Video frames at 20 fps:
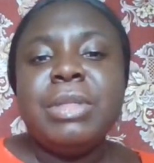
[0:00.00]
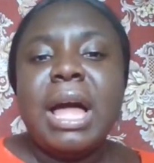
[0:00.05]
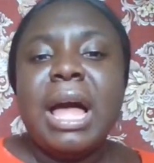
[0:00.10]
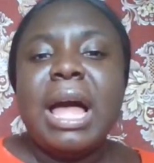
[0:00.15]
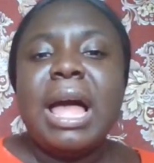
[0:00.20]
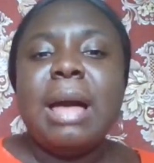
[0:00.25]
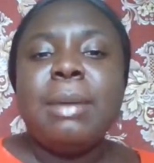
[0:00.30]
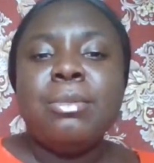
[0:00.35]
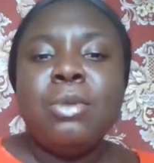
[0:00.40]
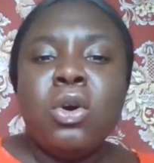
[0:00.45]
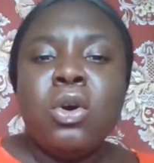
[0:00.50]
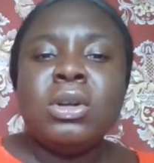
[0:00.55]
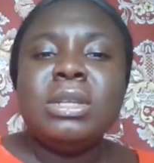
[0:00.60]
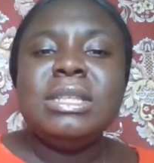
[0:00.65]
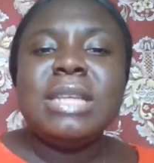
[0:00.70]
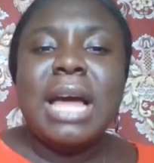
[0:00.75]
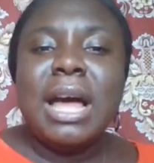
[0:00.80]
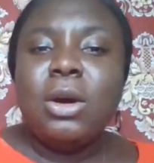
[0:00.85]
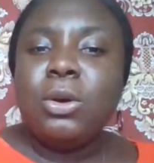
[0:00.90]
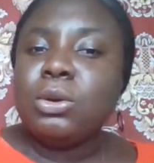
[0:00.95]
I am
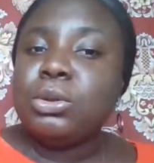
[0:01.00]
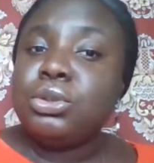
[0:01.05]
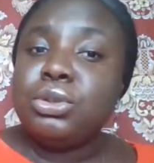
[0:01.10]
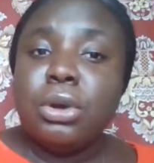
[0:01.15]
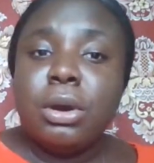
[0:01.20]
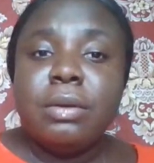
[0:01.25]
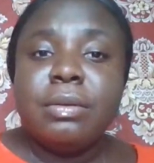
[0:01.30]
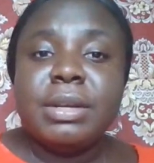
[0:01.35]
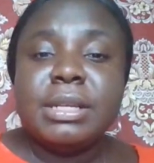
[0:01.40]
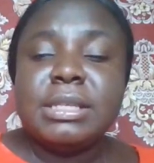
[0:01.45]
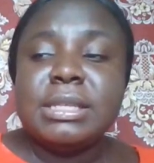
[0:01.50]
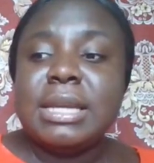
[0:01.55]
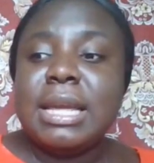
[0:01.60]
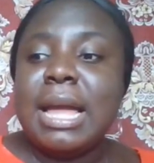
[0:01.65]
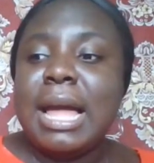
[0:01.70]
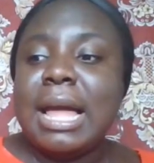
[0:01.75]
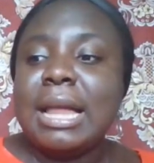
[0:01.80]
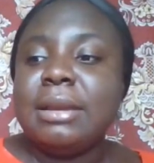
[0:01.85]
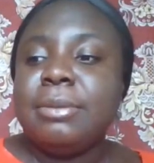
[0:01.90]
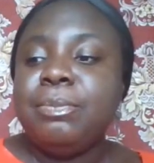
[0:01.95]
under authority.
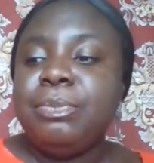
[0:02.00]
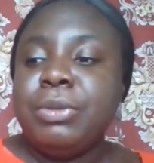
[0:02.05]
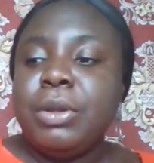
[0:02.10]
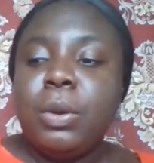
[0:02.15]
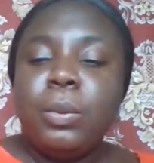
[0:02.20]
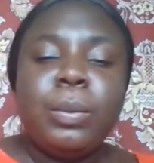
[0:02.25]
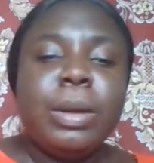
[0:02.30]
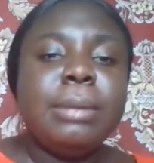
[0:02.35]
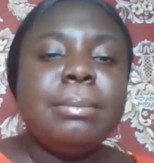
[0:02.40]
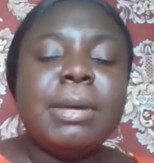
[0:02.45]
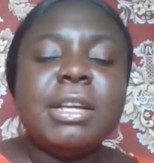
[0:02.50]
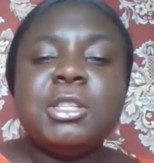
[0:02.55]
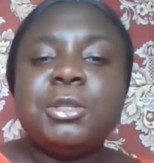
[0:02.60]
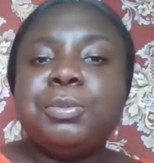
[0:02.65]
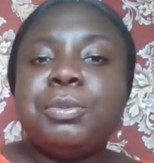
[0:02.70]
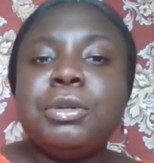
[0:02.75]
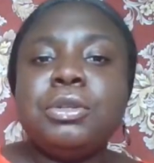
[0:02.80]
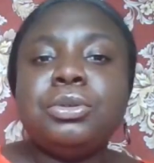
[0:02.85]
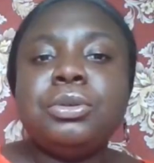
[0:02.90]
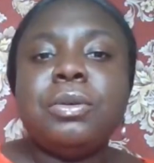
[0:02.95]
And when my
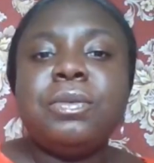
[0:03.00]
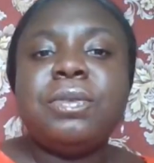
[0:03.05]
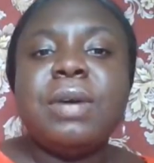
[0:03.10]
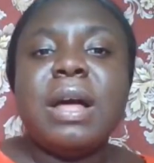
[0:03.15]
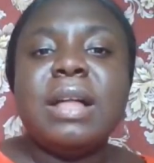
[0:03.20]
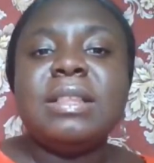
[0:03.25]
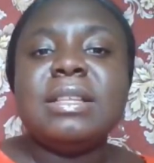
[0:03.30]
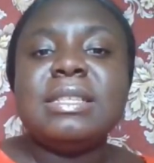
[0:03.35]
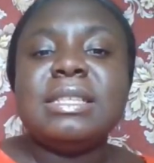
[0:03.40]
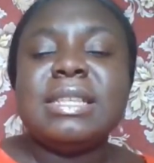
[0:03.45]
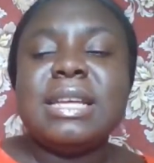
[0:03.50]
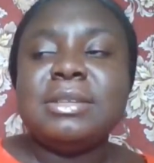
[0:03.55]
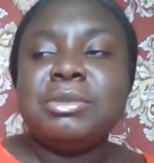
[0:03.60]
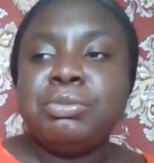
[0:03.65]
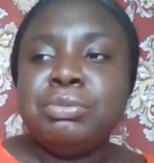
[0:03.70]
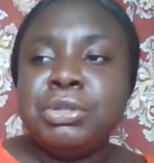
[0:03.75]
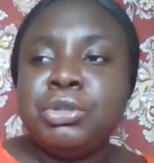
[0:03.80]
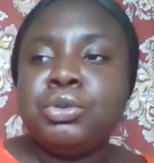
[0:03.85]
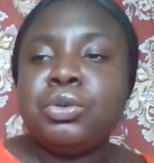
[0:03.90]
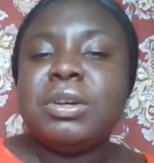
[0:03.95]
spiritual father
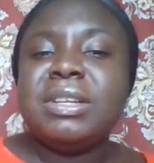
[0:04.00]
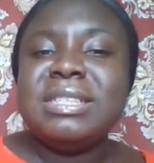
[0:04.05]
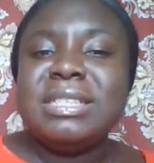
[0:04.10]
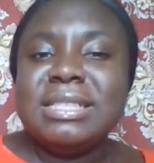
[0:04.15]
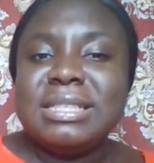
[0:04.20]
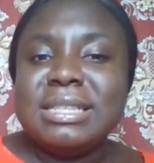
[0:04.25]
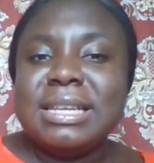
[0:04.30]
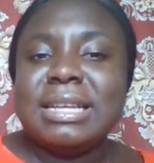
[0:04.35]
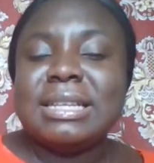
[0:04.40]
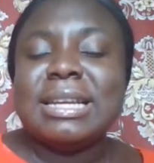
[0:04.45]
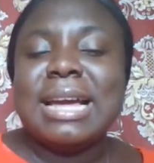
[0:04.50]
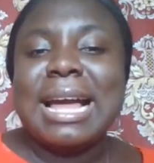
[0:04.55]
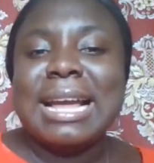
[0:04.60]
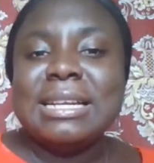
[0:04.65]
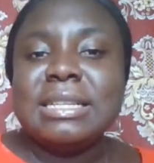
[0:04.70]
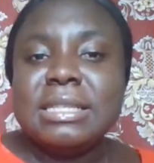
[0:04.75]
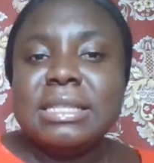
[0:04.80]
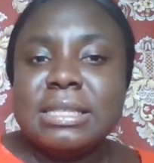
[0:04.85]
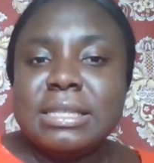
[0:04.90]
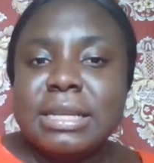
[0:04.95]
says rejoice, sit,
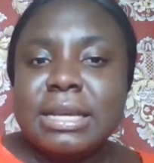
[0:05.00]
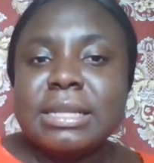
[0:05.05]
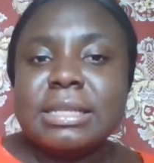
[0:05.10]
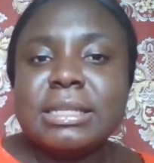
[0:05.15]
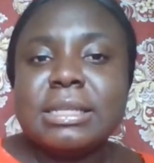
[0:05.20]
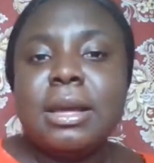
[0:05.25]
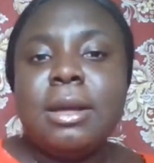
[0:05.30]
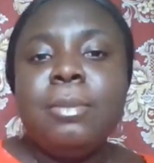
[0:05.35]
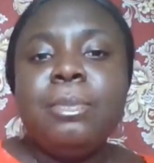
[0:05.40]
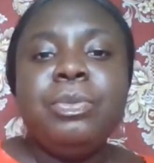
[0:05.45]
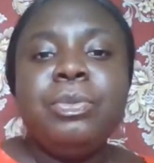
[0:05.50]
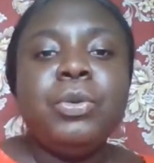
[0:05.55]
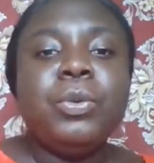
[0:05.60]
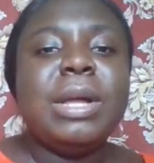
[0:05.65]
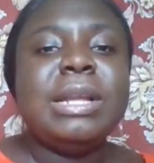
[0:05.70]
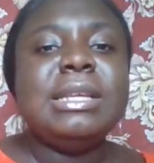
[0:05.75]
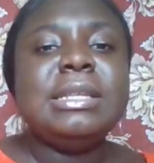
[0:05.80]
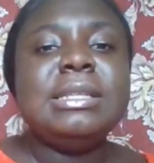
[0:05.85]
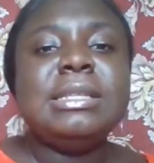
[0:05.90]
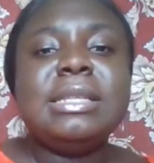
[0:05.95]
I sit.
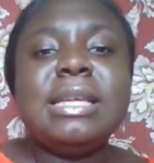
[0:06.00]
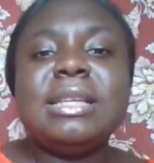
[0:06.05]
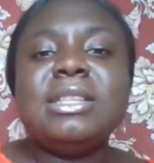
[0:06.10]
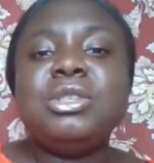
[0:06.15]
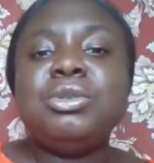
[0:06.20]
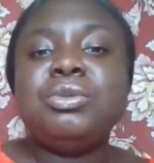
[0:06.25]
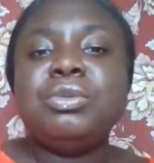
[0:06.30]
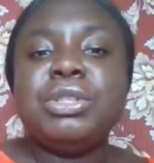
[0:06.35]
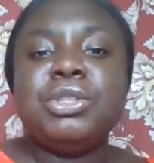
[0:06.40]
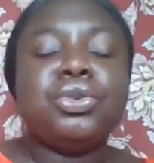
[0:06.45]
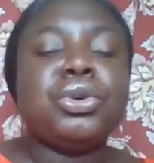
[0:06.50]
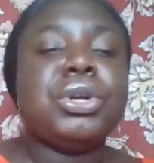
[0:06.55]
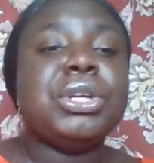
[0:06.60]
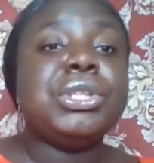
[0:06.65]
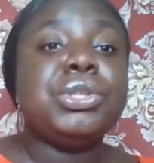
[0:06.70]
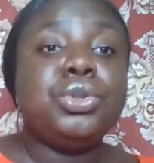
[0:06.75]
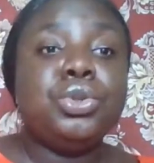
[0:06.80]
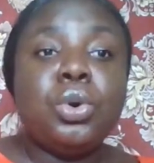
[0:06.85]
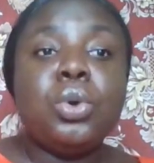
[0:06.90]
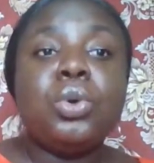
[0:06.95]
When he says
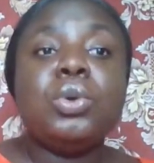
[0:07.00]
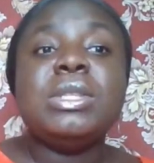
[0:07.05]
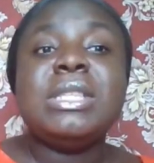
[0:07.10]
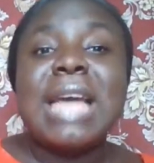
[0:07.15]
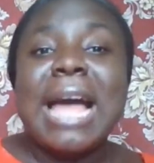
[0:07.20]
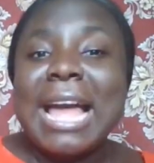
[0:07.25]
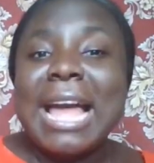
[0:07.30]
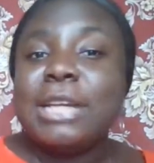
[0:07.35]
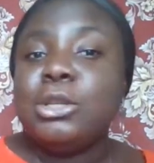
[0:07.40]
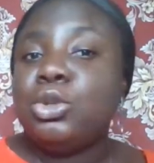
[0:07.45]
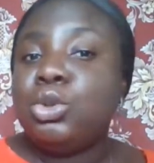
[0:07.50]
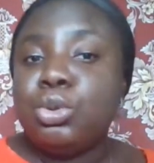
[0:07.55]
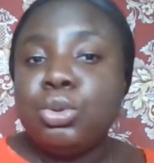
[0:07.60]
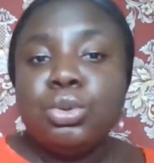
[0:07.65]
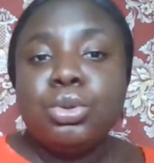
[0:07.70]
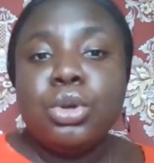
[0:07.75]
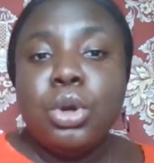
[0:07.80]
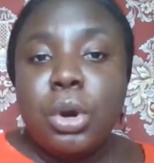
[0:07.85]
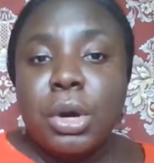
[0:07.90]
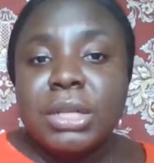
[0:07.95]
rejoice, don't, I do
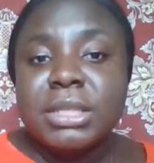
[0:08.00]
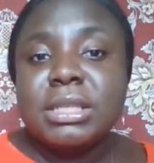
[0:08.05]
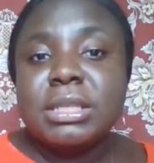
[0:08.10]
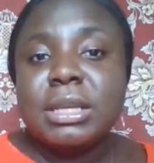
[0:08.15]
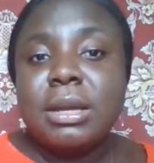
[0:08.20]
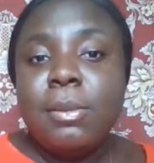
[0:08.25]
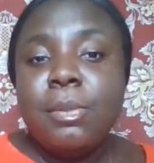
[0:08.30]
not